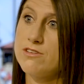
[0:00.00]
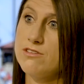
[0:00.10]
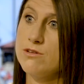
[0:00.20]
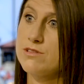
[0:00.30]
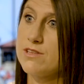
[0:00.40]
what
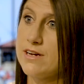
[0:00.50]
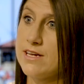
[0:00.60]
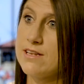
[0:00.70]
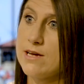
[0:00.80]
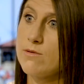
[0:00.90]
to do with their
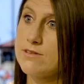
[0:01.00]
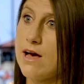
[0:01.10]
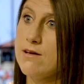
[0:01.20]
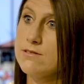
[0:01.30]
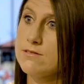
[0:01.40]
hand they were
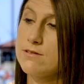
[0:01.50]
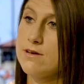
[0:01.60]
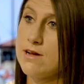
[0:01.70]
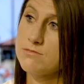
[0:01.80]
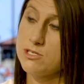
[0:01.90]
dealt.
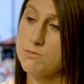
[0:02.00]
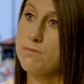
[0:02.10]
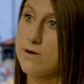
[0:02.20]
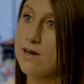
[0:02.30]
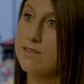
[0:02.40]
And I'm
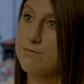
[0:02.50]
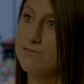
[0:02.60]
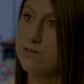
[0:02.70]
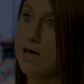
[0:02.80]
super proud of them for